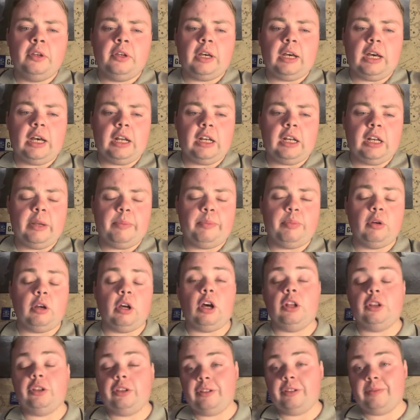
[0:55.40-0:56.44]
and they put it
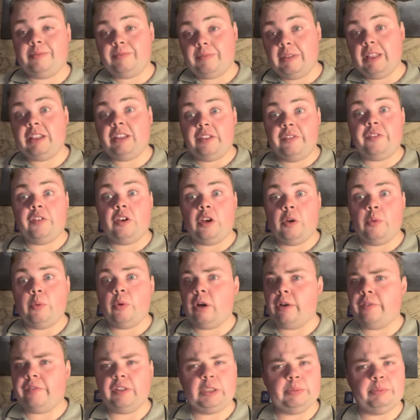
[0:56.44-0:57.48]
on the third
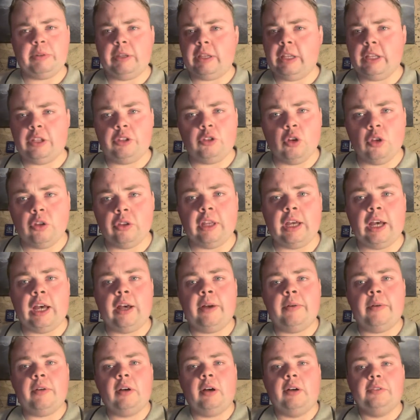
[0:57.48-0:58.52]
one. I think they've done
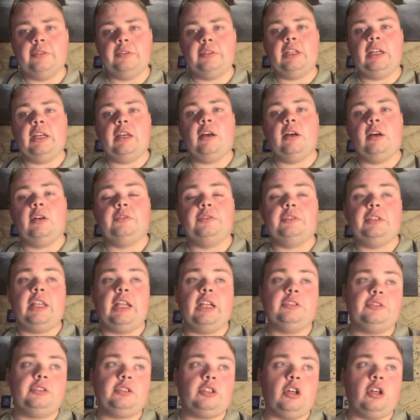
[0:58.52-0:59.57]
that. Eh, obviously,
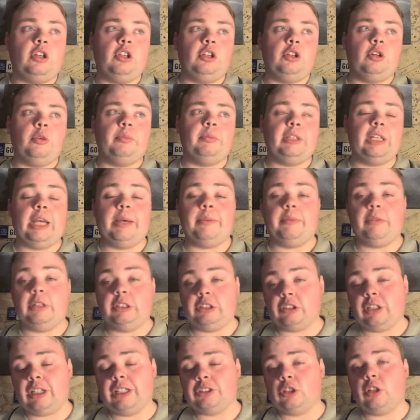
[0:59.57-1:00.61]
now it's got the company name.
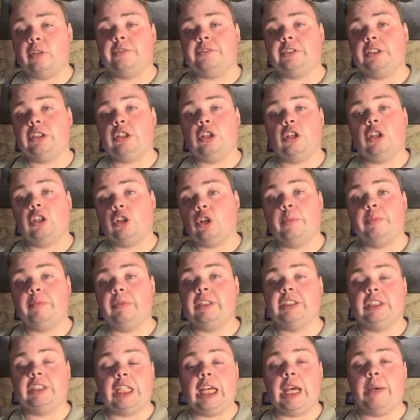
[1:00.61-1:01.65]
then it's obviously got the
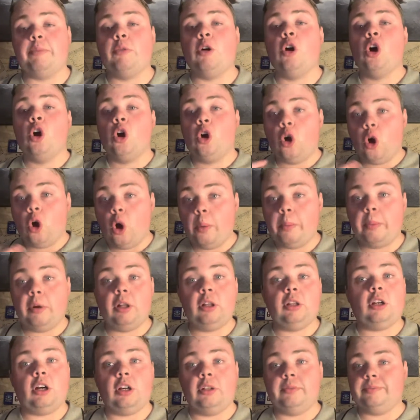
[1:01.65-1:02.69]
company's name
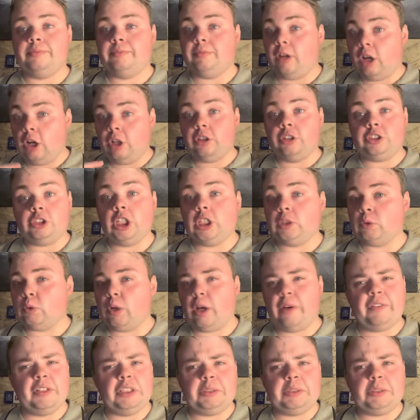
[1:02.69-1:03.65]
Hummel on on the shirt as well. I think